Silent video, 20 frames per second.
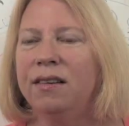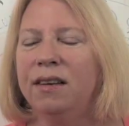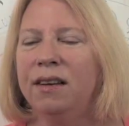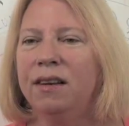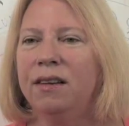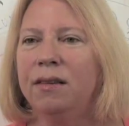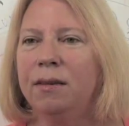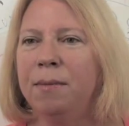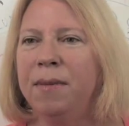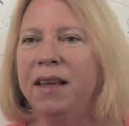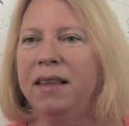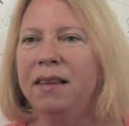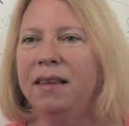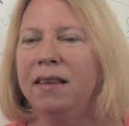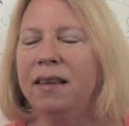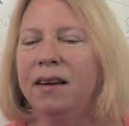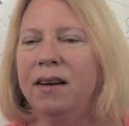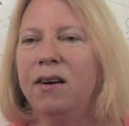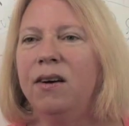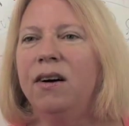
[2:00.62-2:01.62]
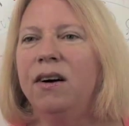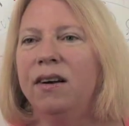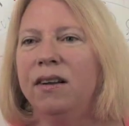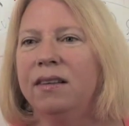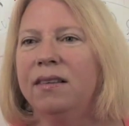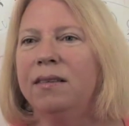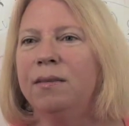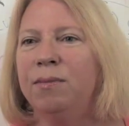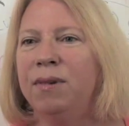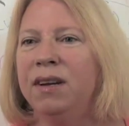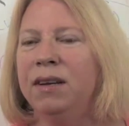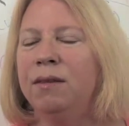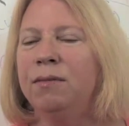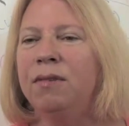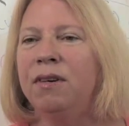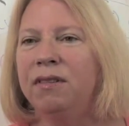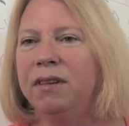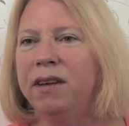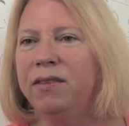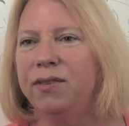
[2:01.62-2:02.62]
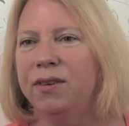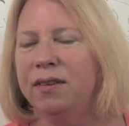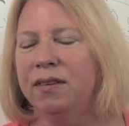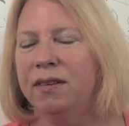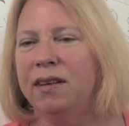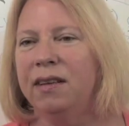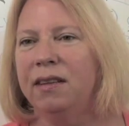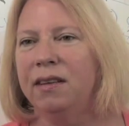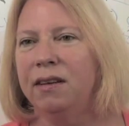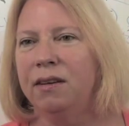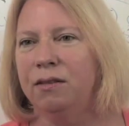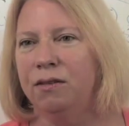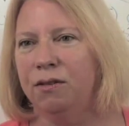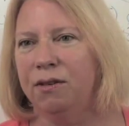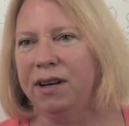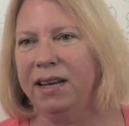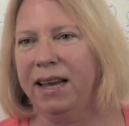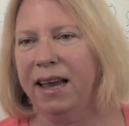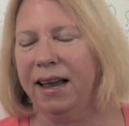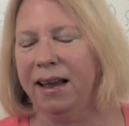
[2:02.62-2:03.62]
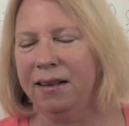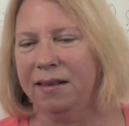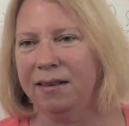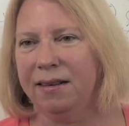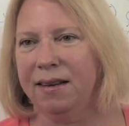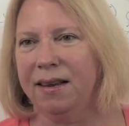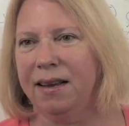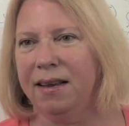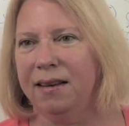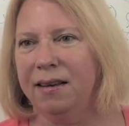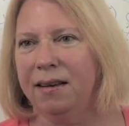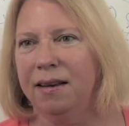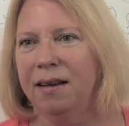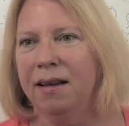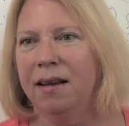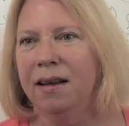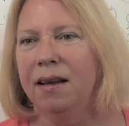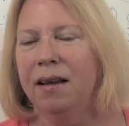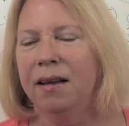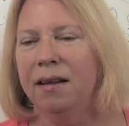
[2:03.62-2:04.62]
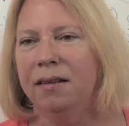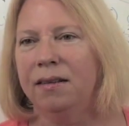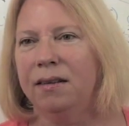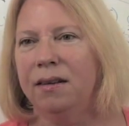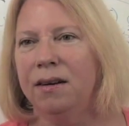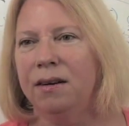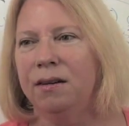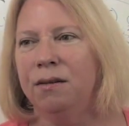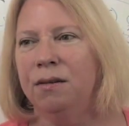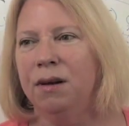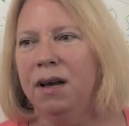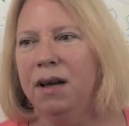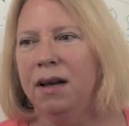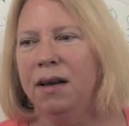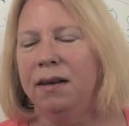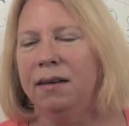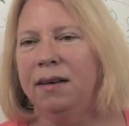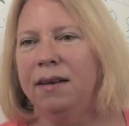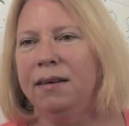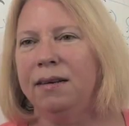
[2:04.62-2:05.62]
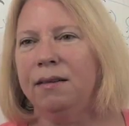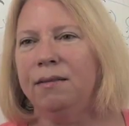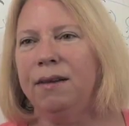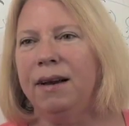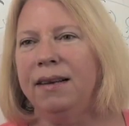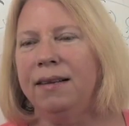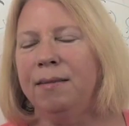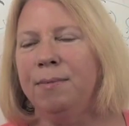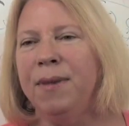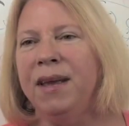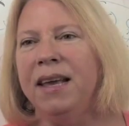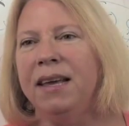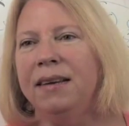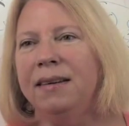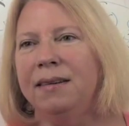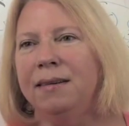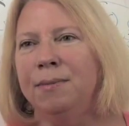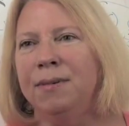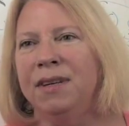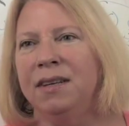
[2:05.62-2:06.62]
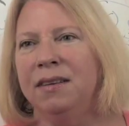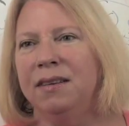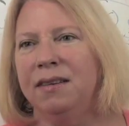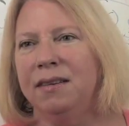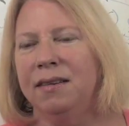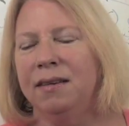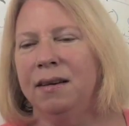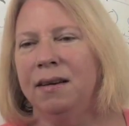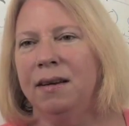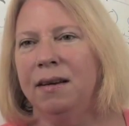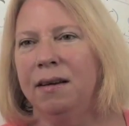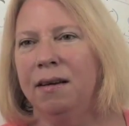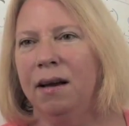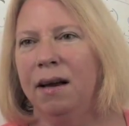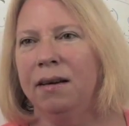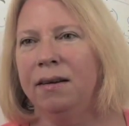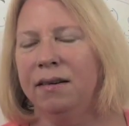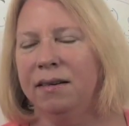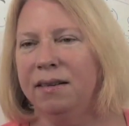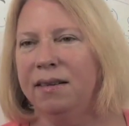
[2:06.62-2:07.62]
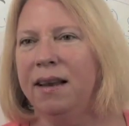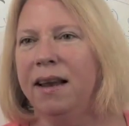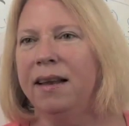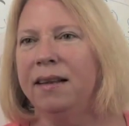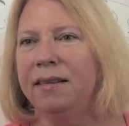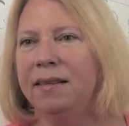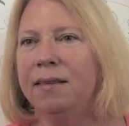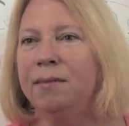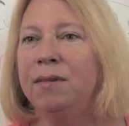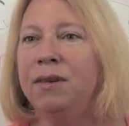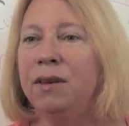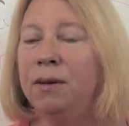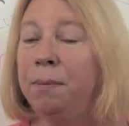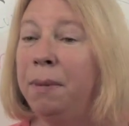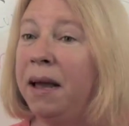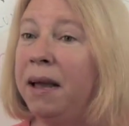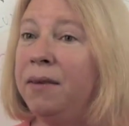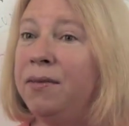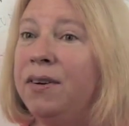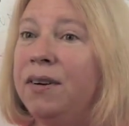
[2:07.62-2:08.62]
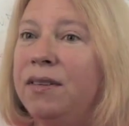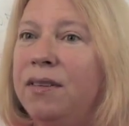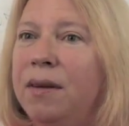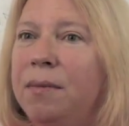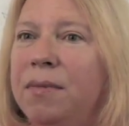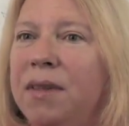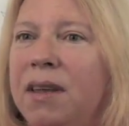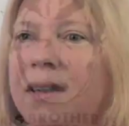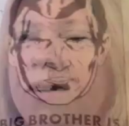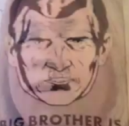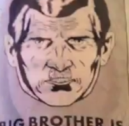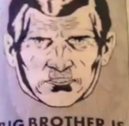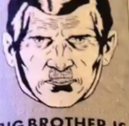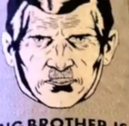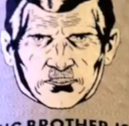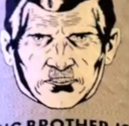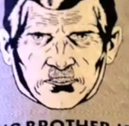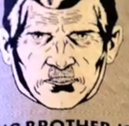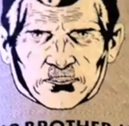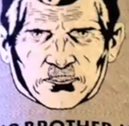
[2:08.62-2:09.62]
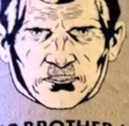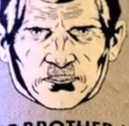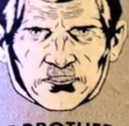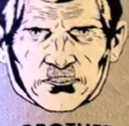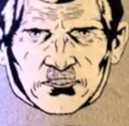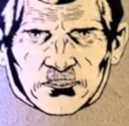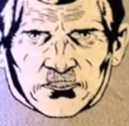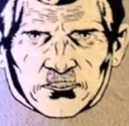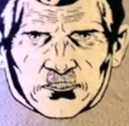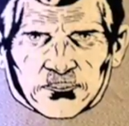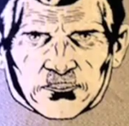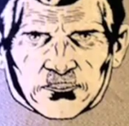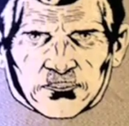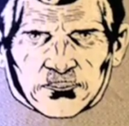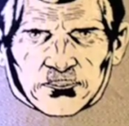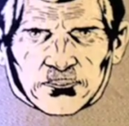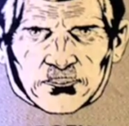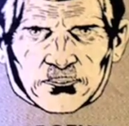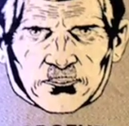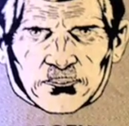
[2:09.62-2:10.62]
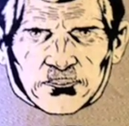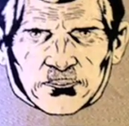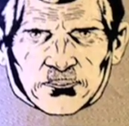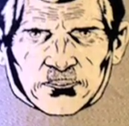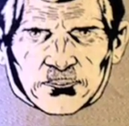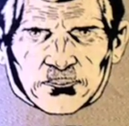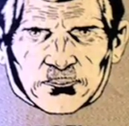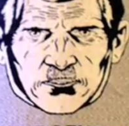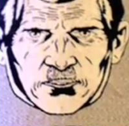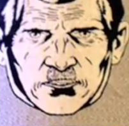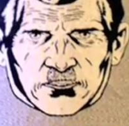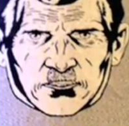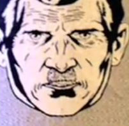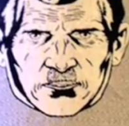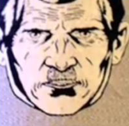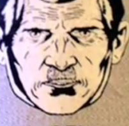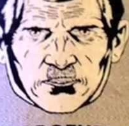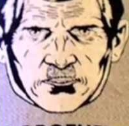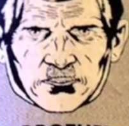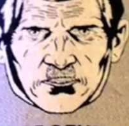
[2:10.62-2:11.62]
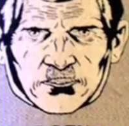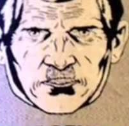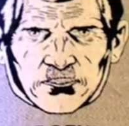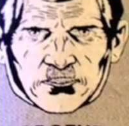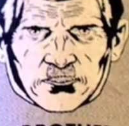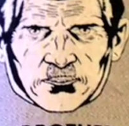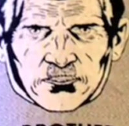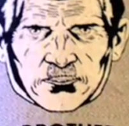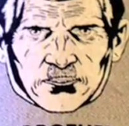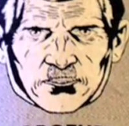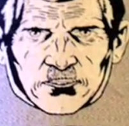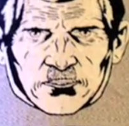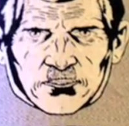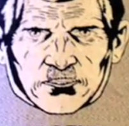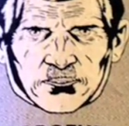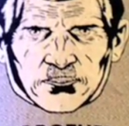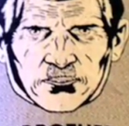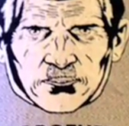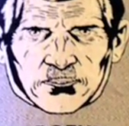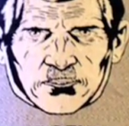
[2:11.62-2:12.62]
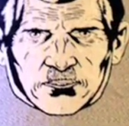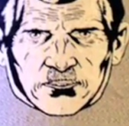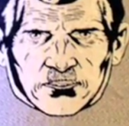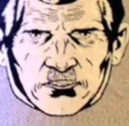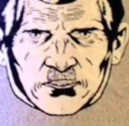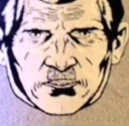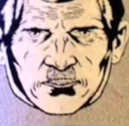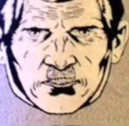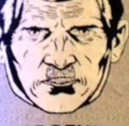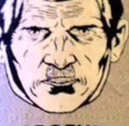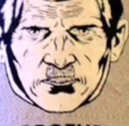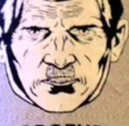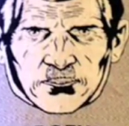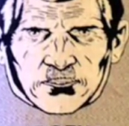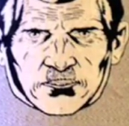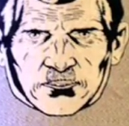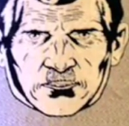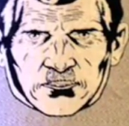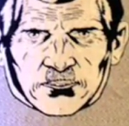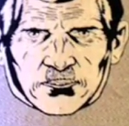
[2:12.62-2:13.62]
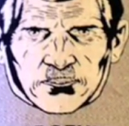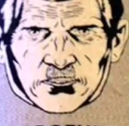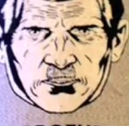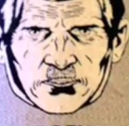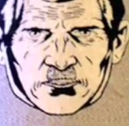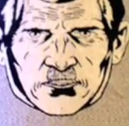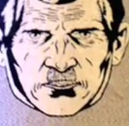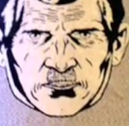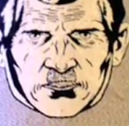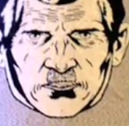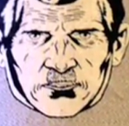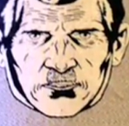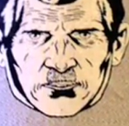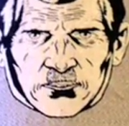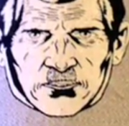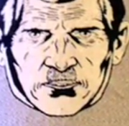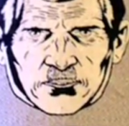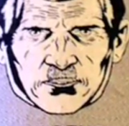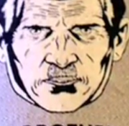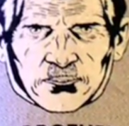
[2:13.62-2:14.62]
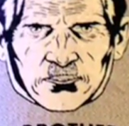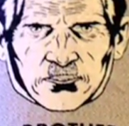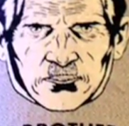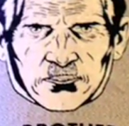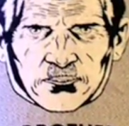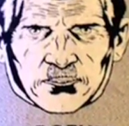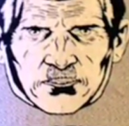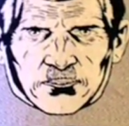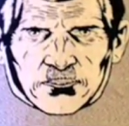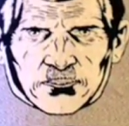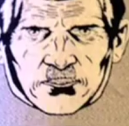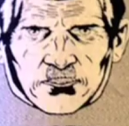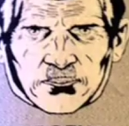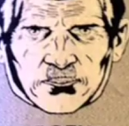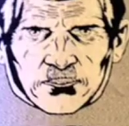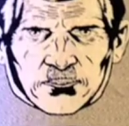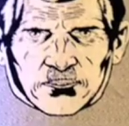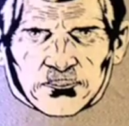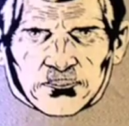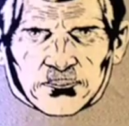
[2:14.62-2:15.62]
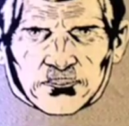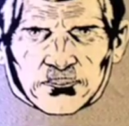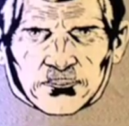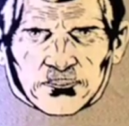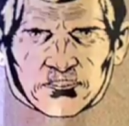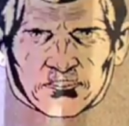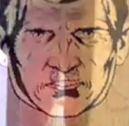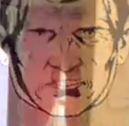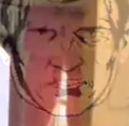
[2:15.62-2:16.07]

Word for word: you know, the method that costs, where you won't have to see the annoying ads again. So, digital rights management understands that when you pay for something, you don't want to be annoyed by being reminded that there are limits on how you can use it, so they try to hide it. They also try to hide it because